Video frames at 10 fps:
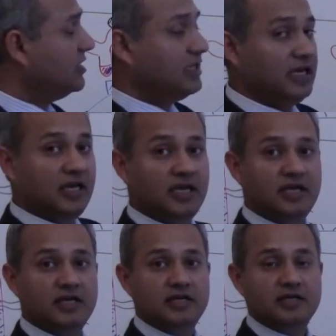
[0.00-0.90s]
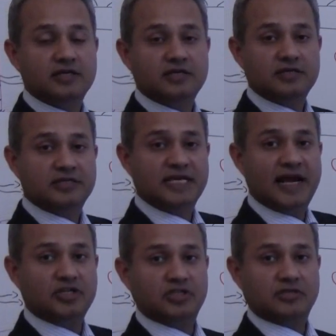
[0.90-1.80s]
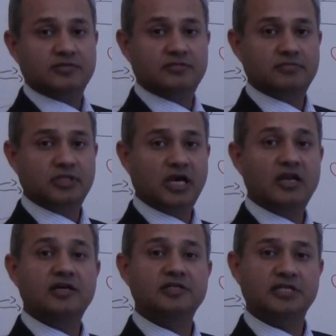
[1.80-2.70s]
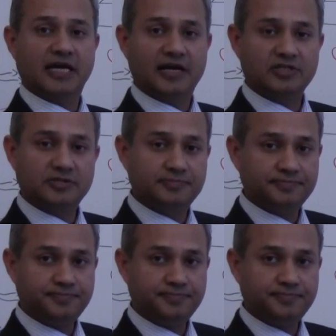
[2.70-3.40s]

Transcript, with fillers: the reaction, the allergic action.